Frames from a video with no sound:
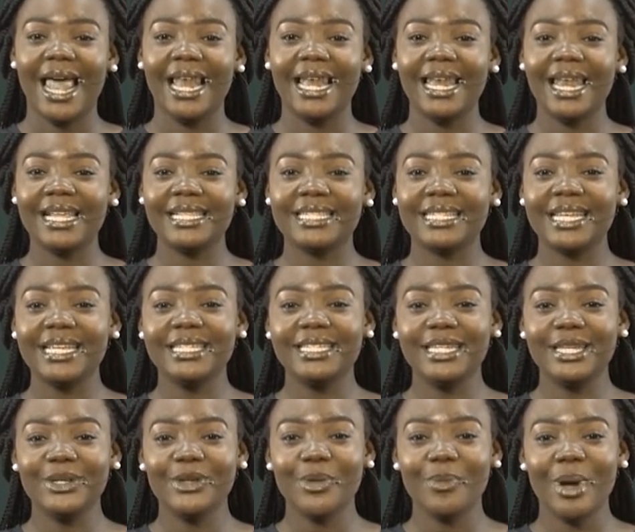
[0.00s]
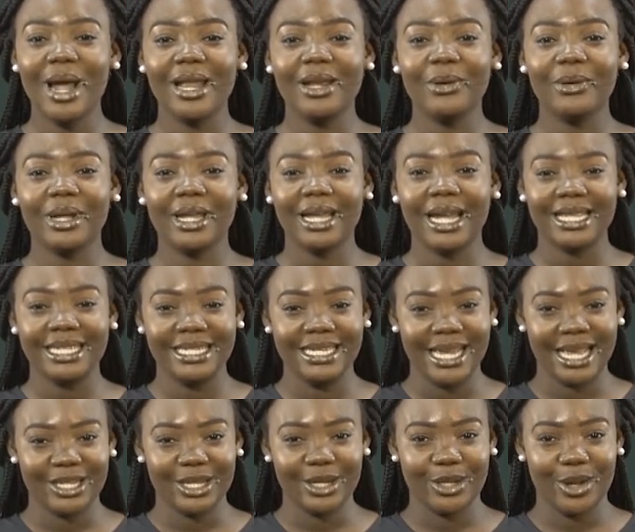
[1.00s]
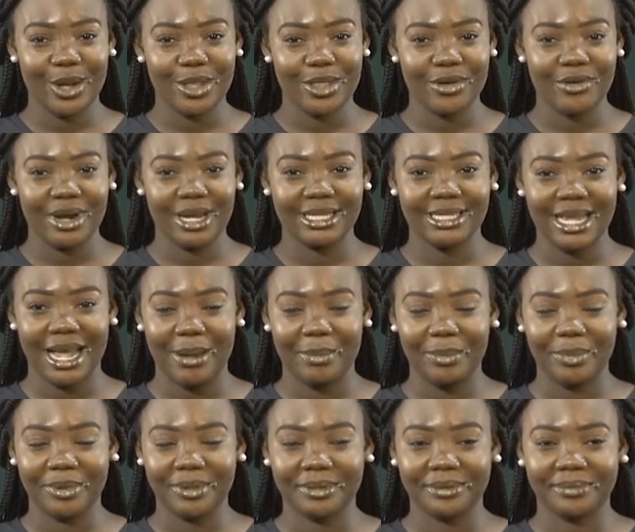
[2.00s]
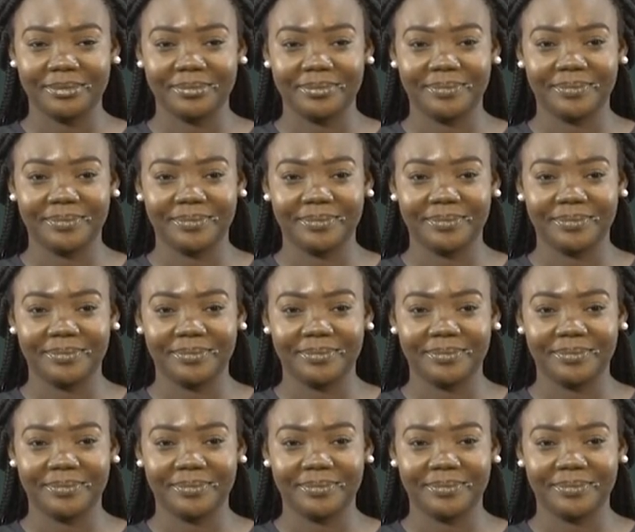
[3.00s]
Let's continue by looking at yet another example.